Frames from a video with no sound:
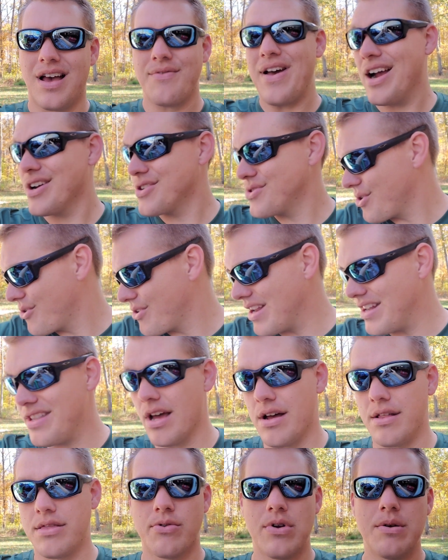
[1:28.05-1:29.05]
I've actually already
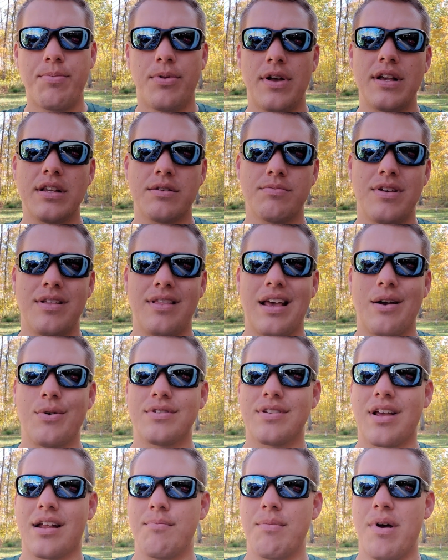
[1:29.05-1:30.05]
done the replacement. That
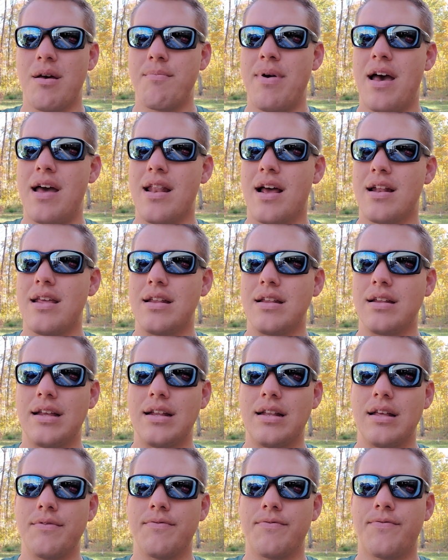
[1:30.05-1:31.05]
was kind of my bad. I
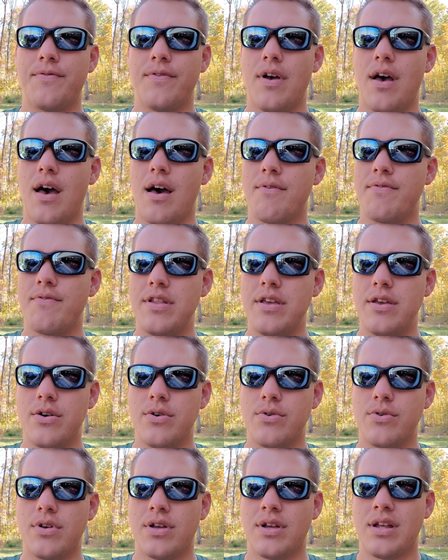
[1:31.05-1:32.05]
didn't get it uh,
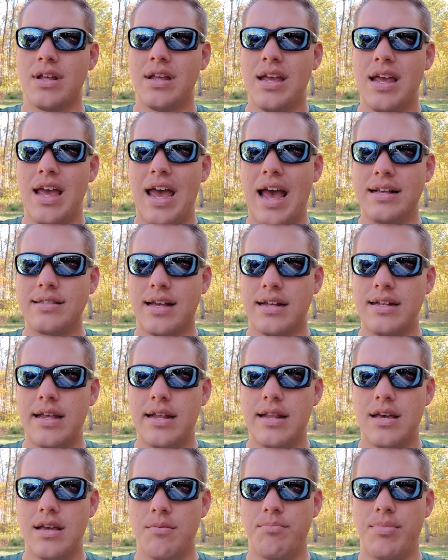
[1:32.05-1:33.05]
videoed as I
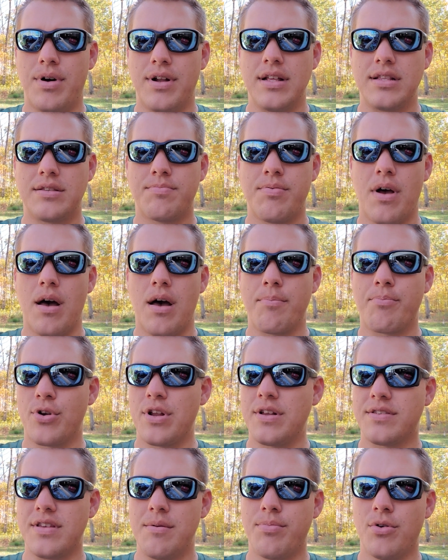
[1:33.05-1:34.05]
did it, but it's uh,
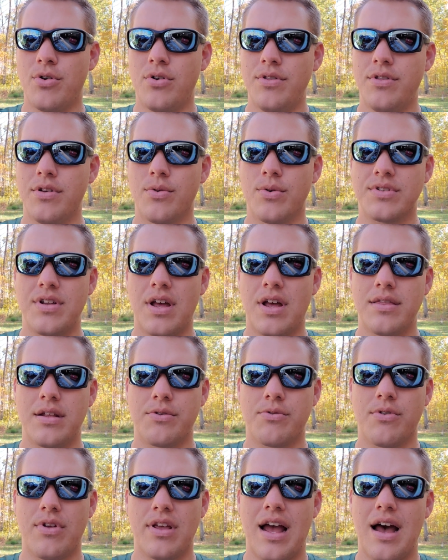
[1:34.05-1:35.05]
pretty simple. There was
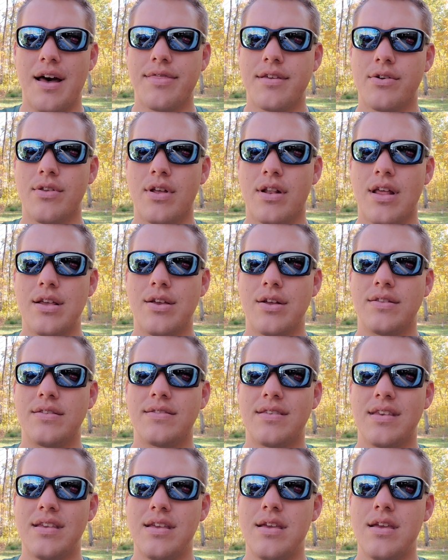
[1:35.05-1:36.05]
nothing really out there that I could
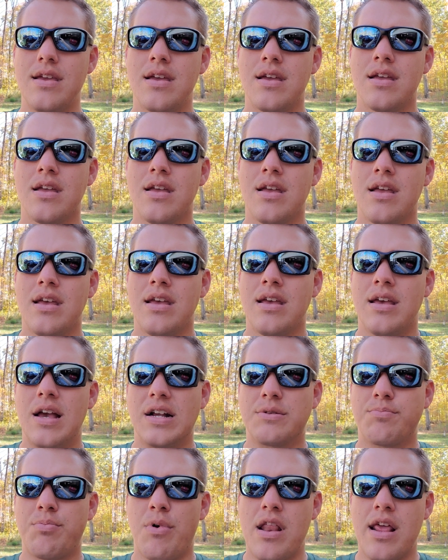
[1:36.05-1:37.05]
see
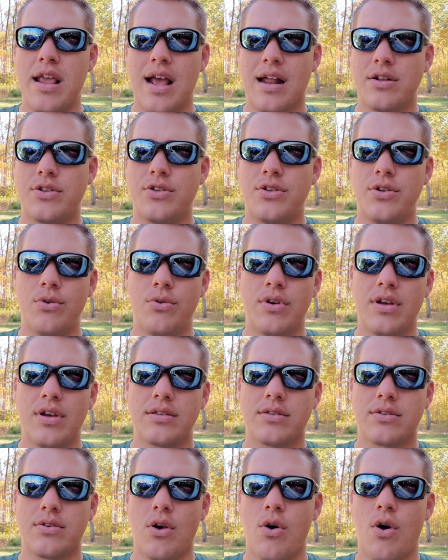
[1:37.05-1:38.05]
explaining how to do
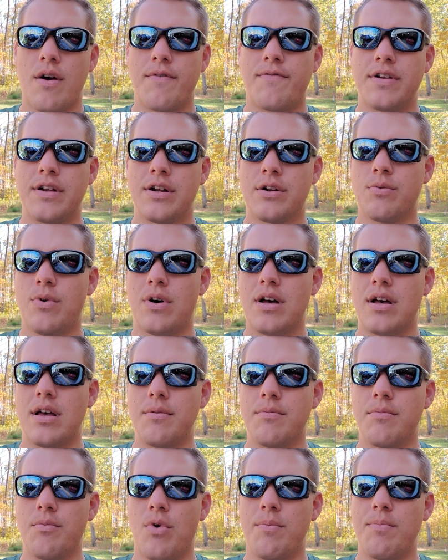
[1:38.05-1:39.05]
this, so I figured
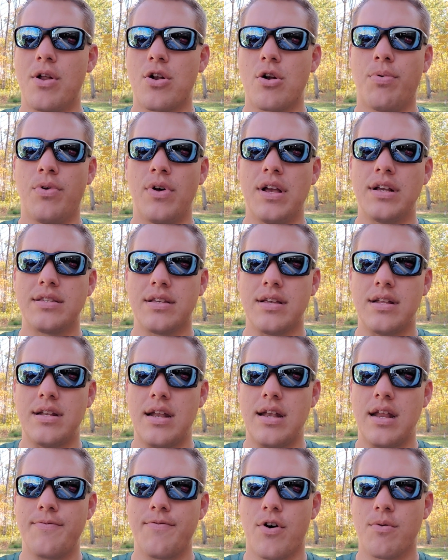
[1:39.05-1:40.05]
what, what better place
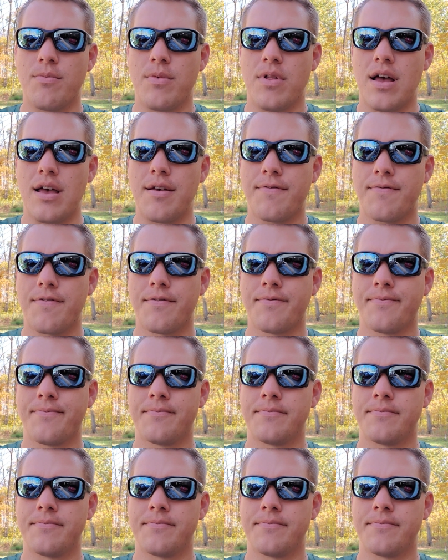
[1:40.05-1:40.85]
than Indy Farm Life.